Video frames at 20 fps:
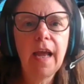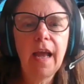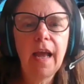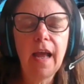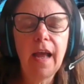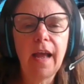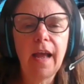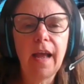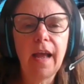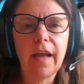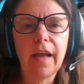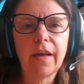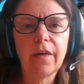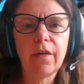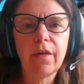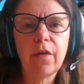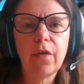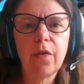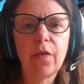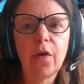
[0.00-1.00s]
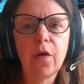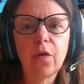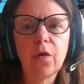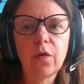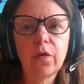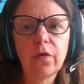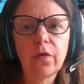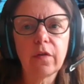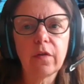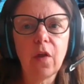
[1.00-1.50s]
And
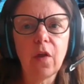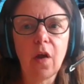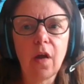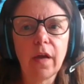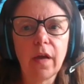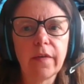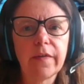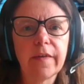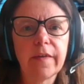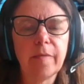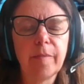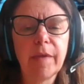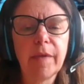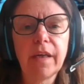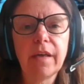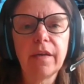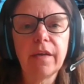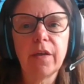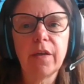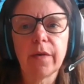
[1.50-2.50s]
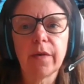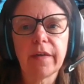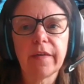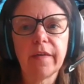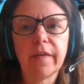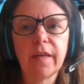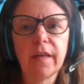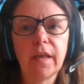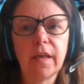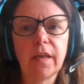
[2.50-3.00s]
those laws committed New York
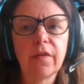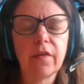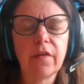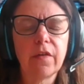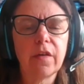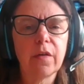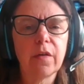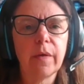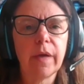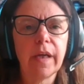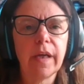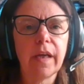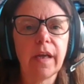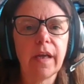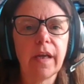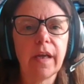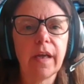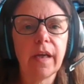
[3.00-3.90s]
City to doing